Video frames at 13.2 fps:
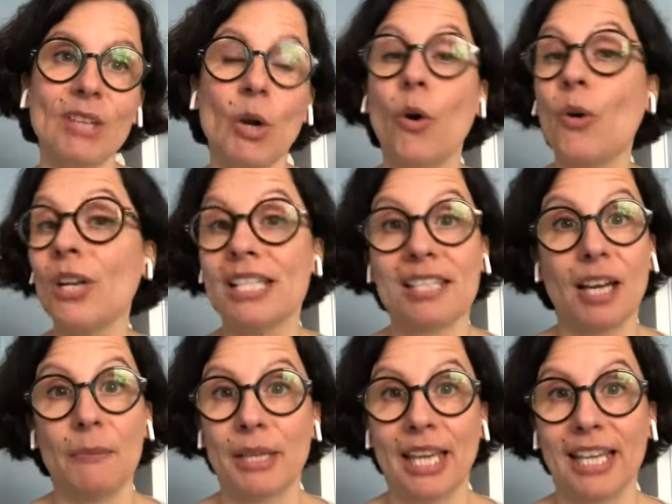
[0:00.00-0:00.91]
Or in
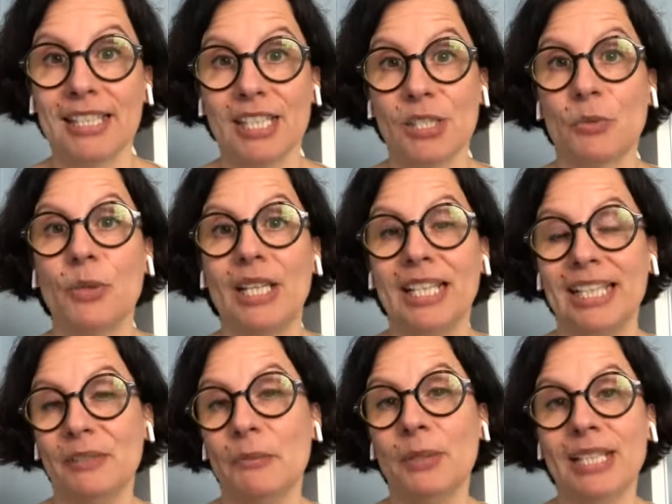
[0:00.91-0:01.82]
some cases,
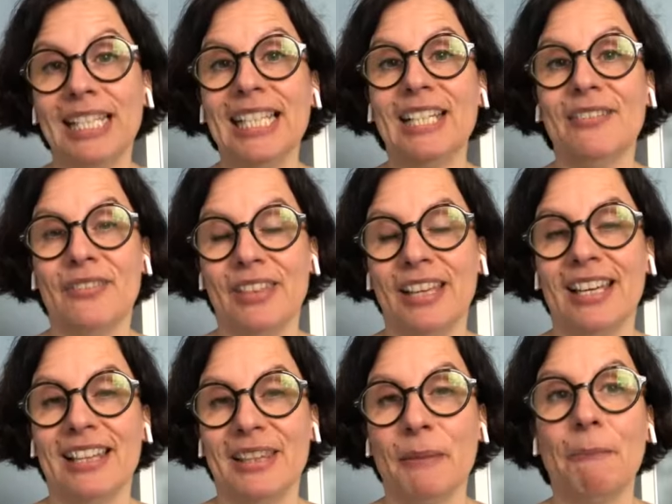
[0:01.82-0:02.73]
we leave
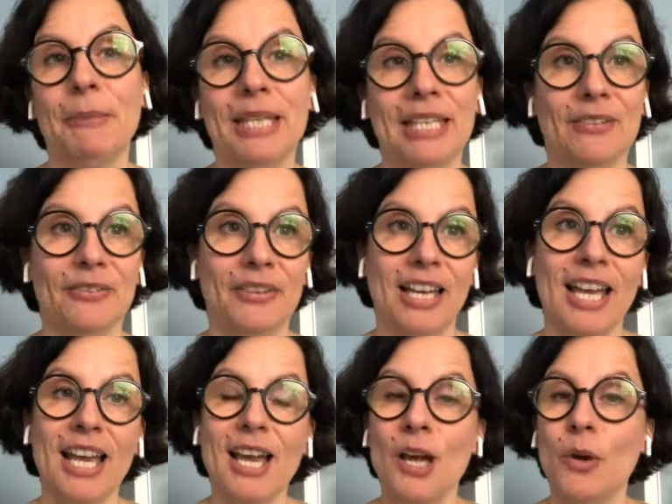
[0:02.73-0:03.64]
the beef,
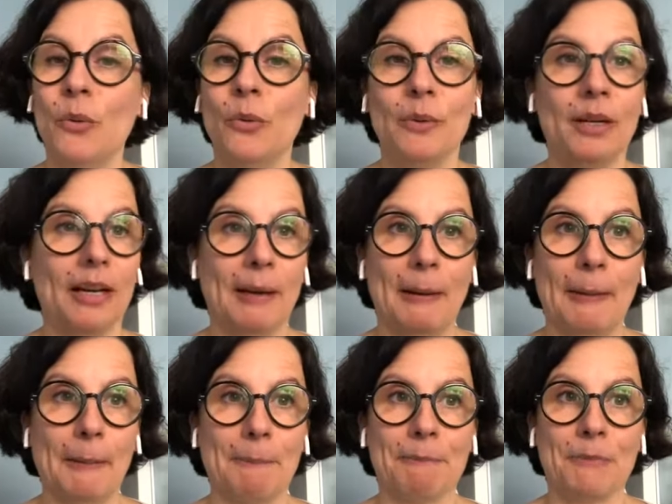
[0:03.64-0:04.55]

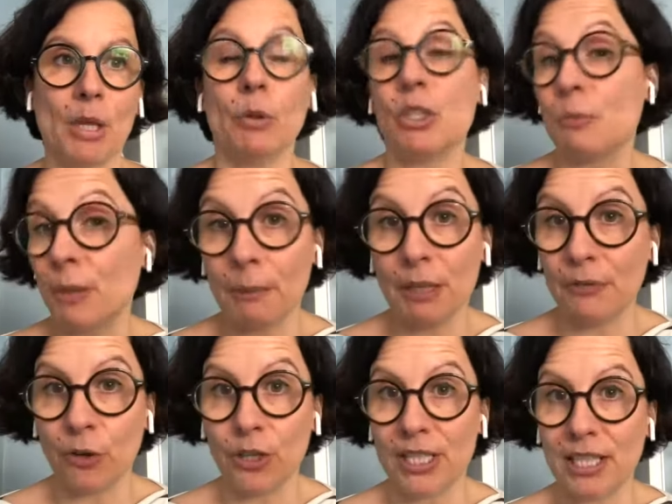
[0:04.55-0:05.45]
which may be,
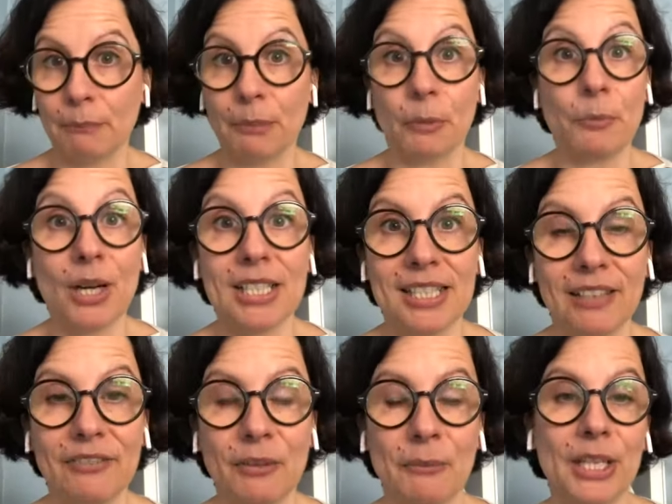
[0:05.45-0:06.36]
for example, price
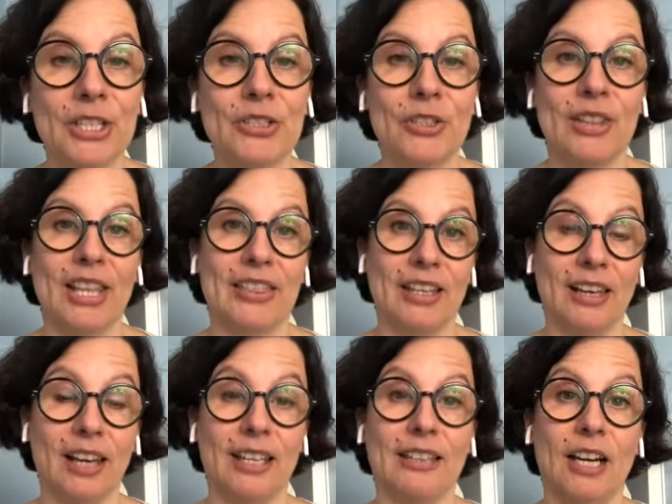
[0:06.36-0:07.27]
information that the
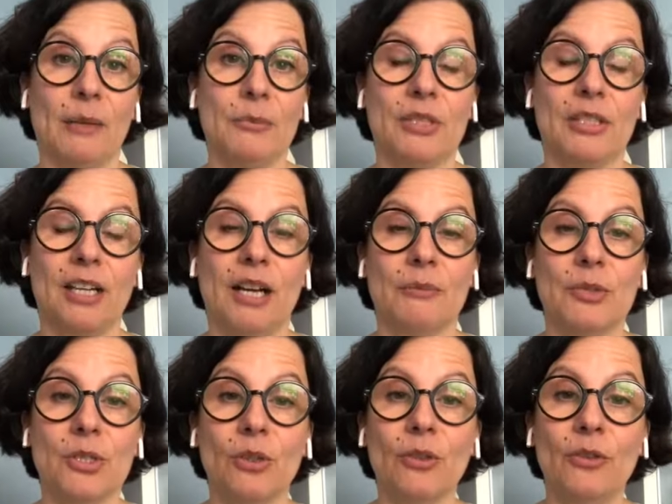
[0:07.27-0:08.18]
client
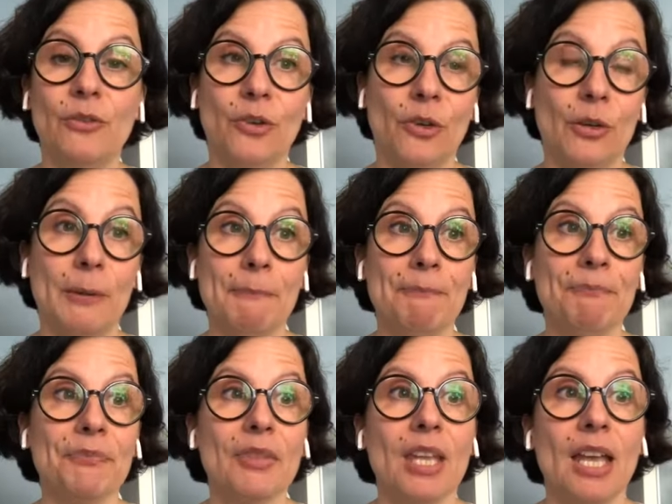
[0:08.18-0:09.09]
comes to look for.
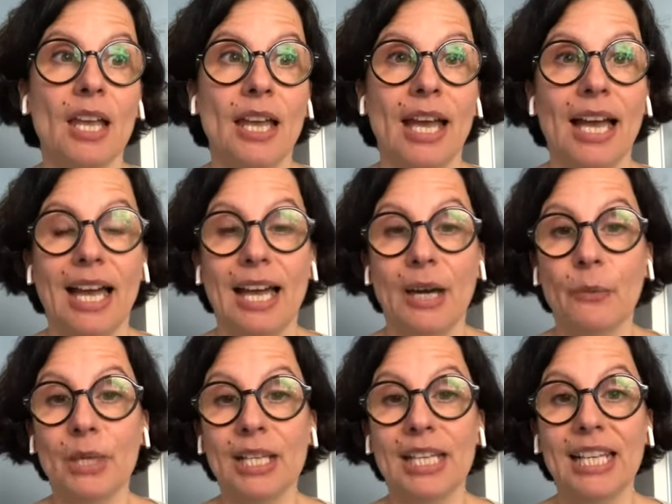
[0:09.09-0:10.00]

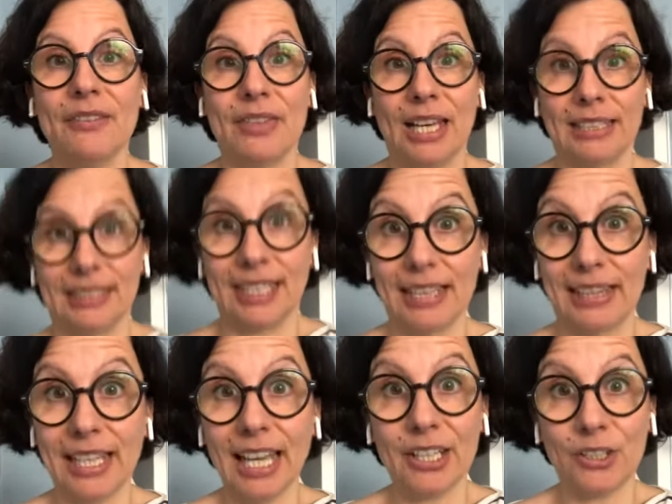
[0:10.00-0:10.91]
We leave that
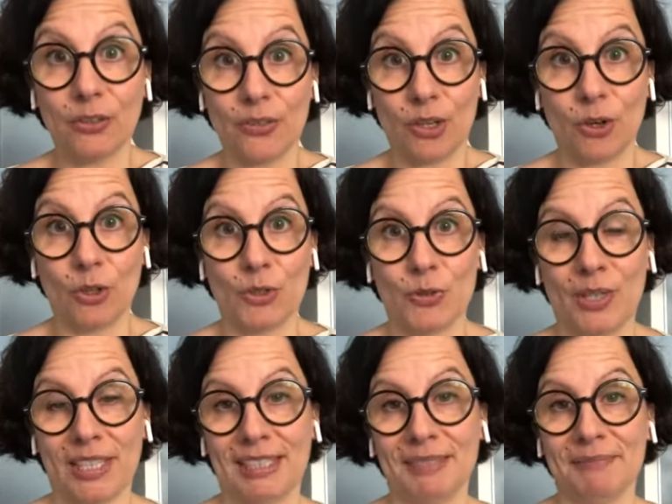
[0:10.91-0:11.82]
at the end of the
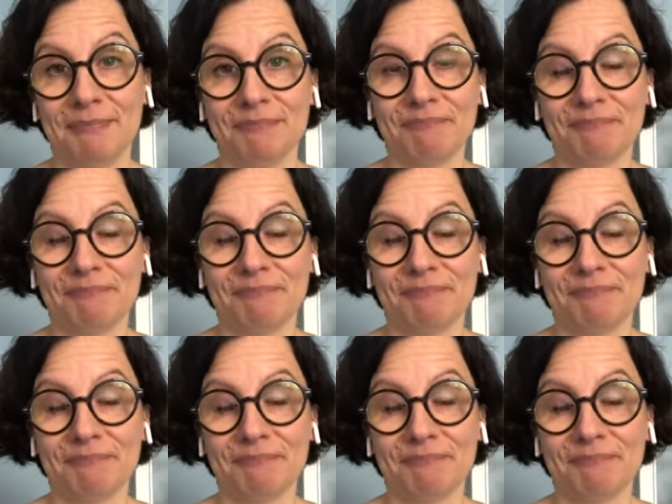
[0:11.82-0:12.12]
contract.